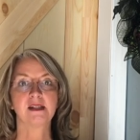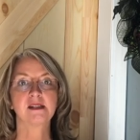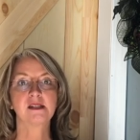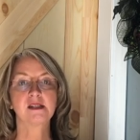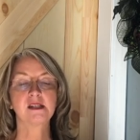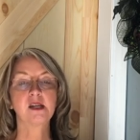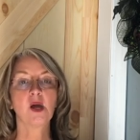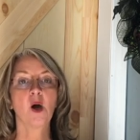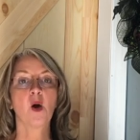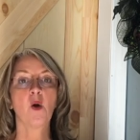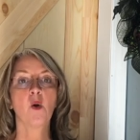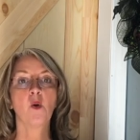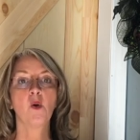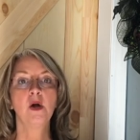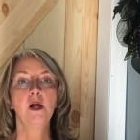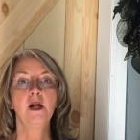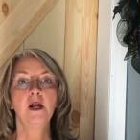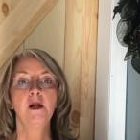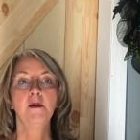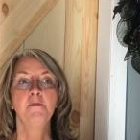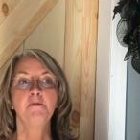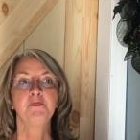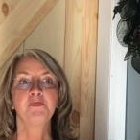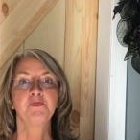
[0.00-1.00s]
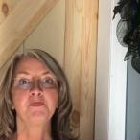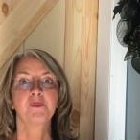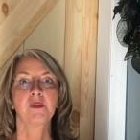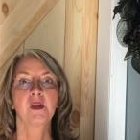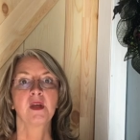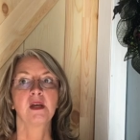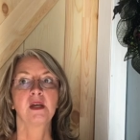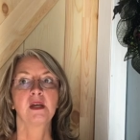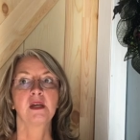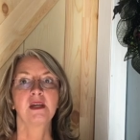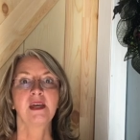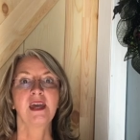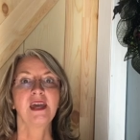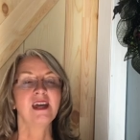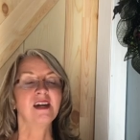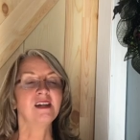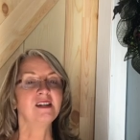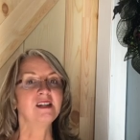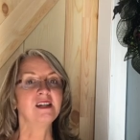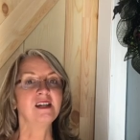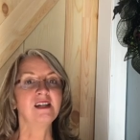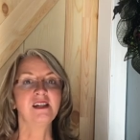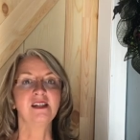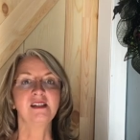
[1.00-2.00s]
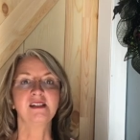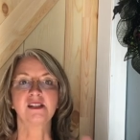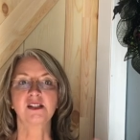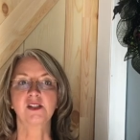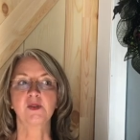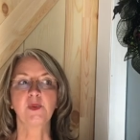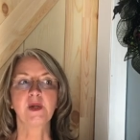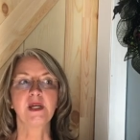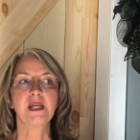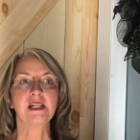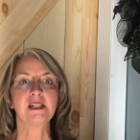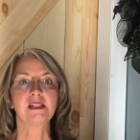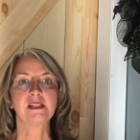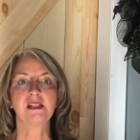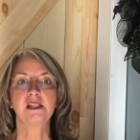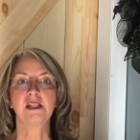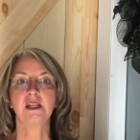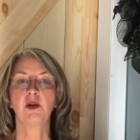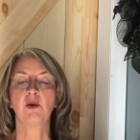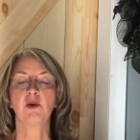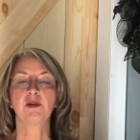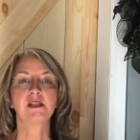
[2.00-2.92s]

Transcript: So candy, sweets, you know,